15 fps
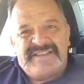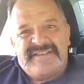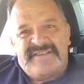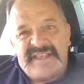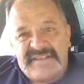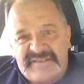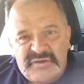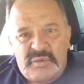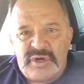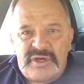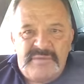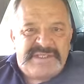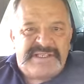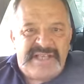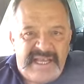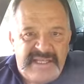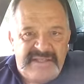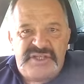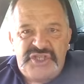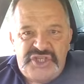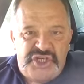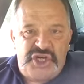This is what I'm saying
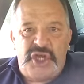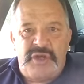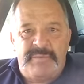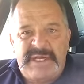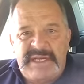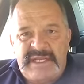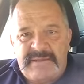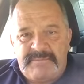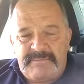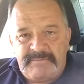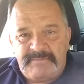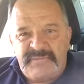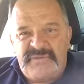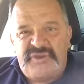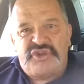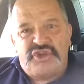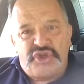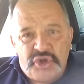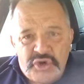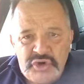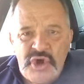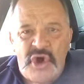to Germany.
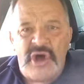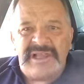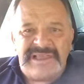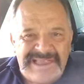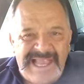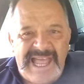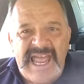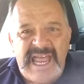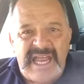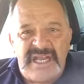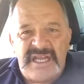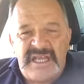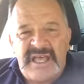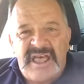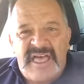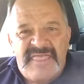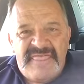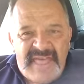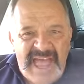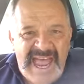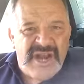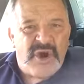Do not let
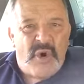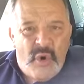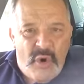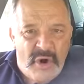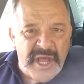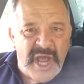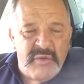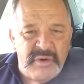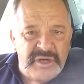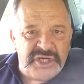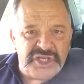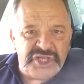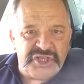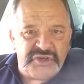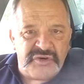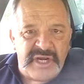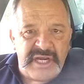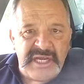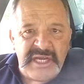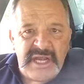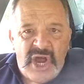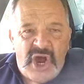that auto
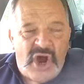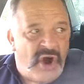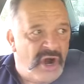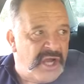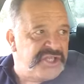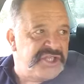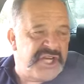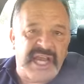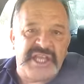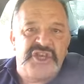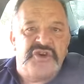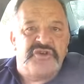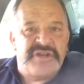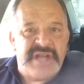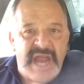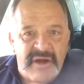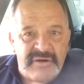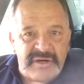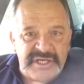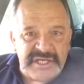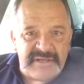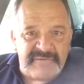industry hijack your
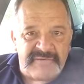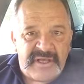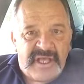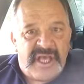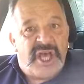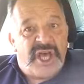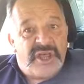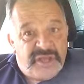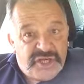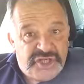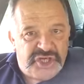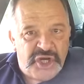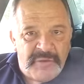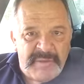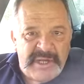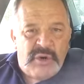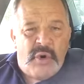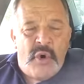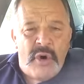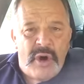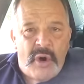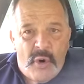narrative. The German
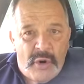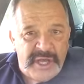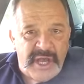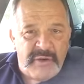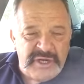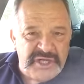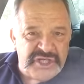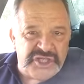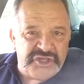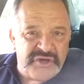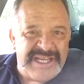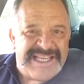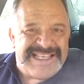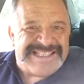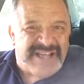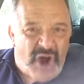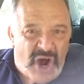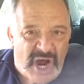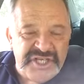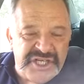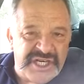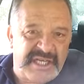auto industry is
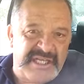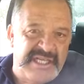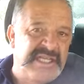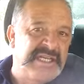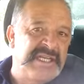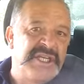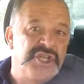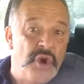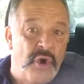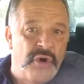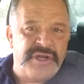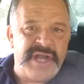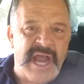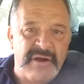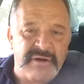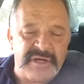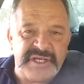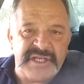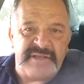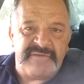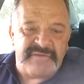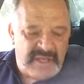hijacking your
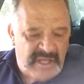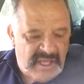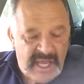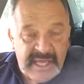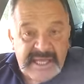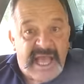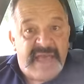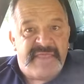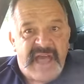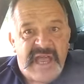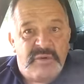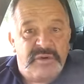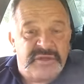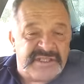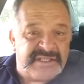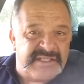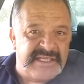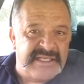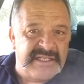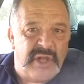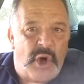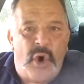narrative, okay? They will
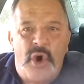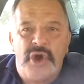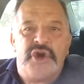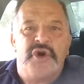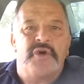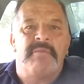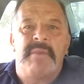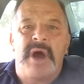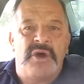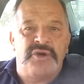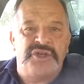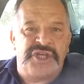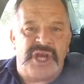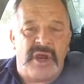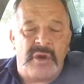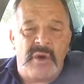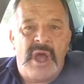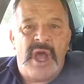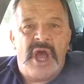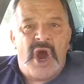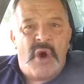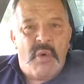steal all your mojo
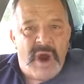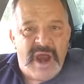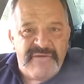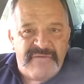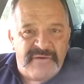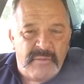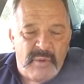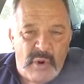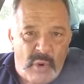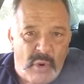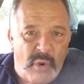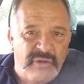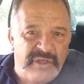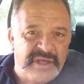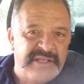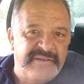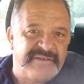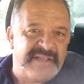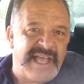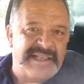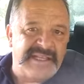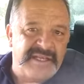away from all these
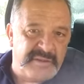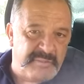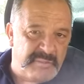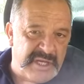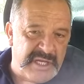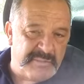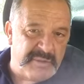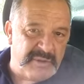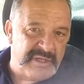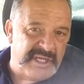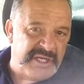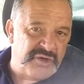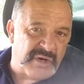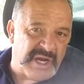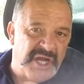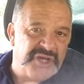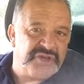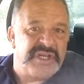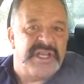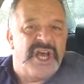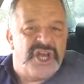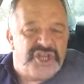talented people in your
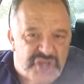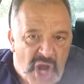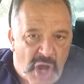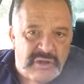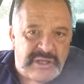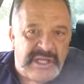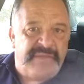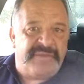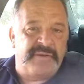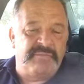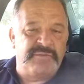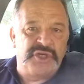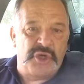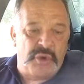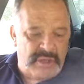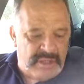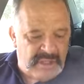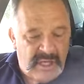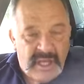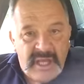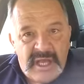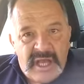country. Don't let them do it,
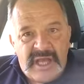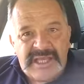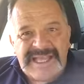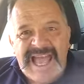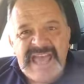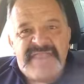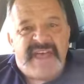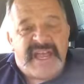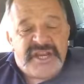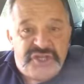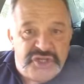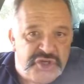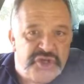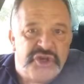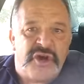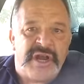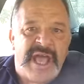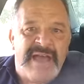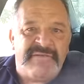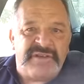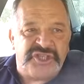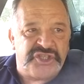okay? They do not
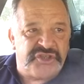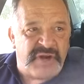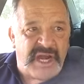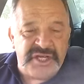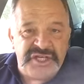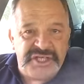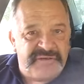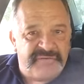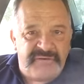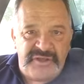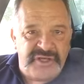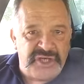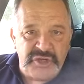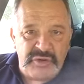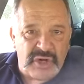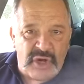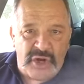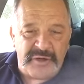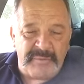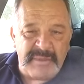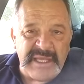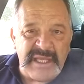have a strategy for the new
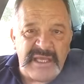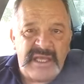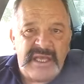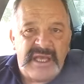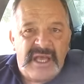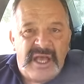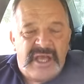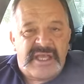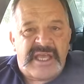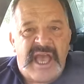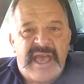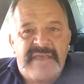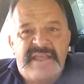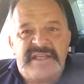economy, okay?